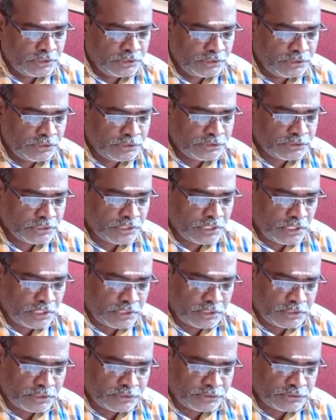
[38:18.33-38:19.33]
Each
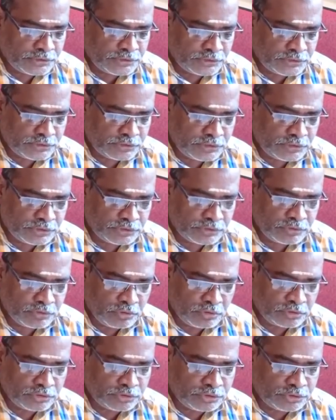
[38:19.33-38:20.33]
characteristics does
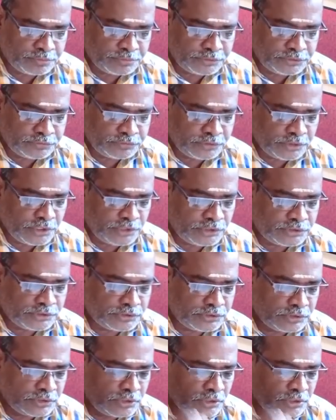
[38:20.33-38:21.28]
not the specification